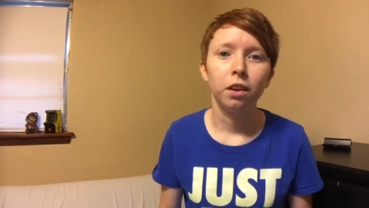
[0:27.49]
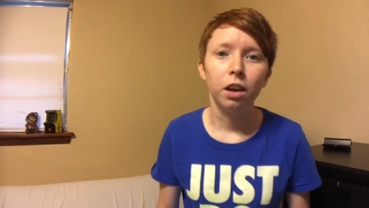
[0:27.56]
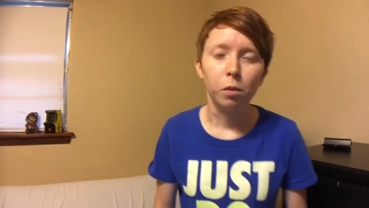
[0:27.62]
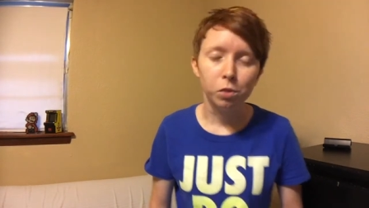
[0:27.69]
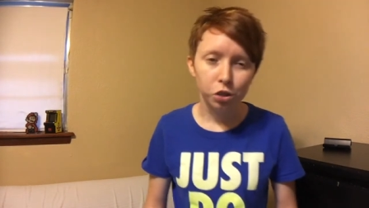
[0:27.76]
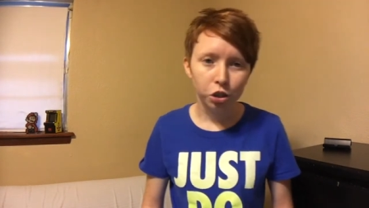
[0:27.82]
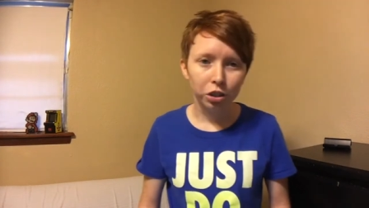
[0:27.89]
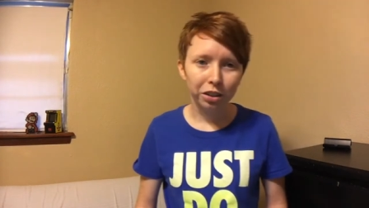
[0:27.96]
I'm
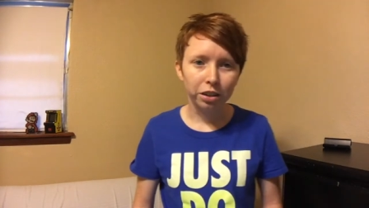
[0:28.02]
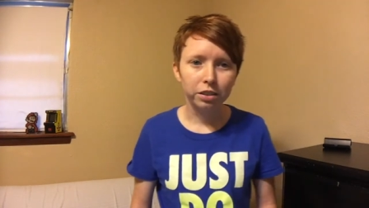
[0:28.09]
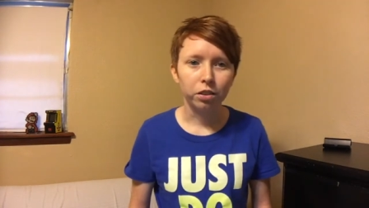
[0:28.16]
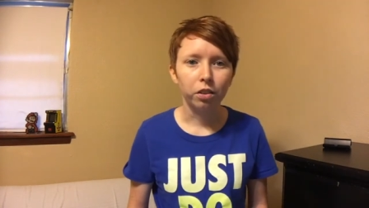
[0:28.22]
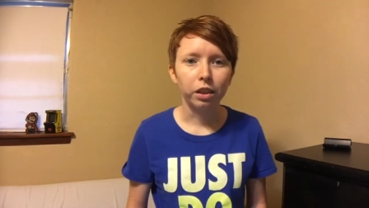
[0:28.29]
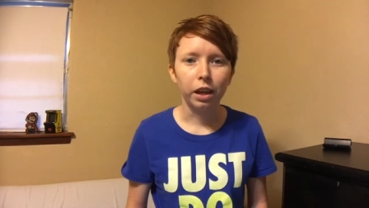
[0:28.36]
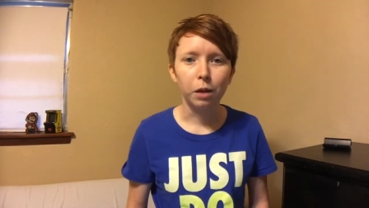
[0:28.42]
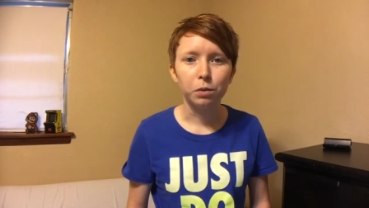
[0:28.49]
gonna show you guys all
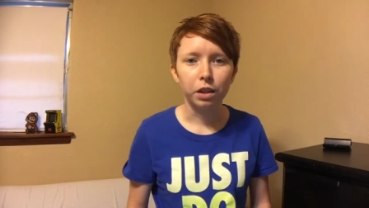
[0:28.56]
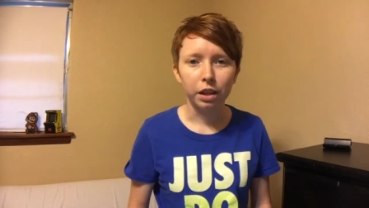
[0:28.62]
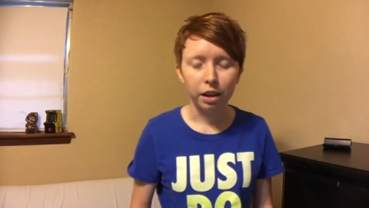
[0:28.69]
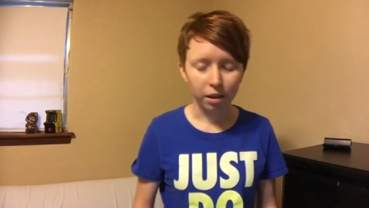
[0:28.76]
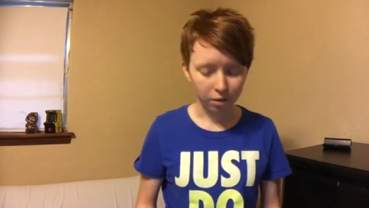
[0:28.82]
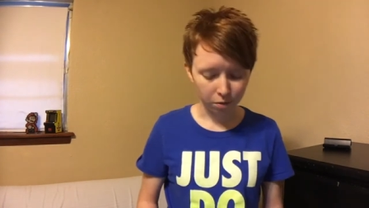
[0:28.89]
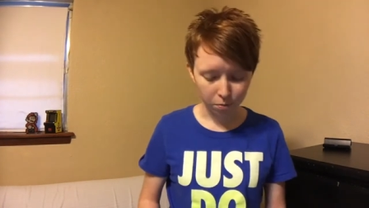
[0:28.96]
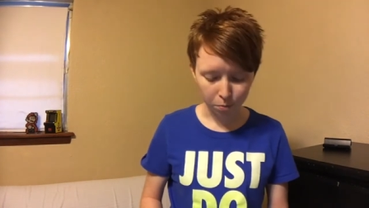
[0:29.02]
the games I
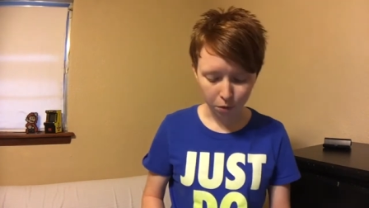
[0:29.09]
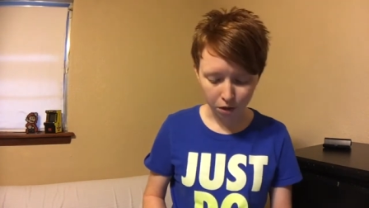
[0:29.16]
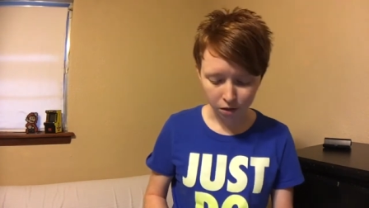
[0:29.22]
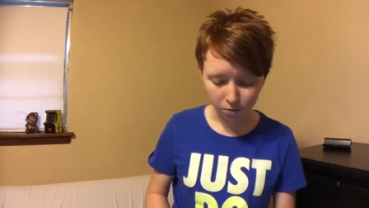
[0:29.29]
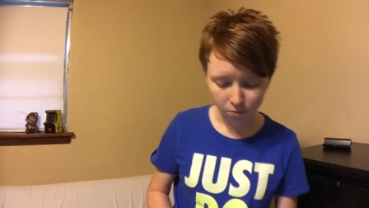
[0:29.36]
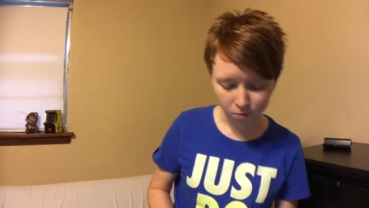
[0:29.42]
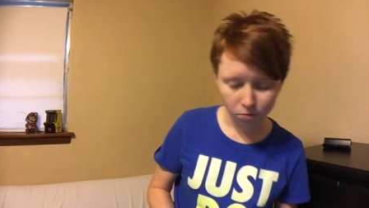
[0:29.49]
have but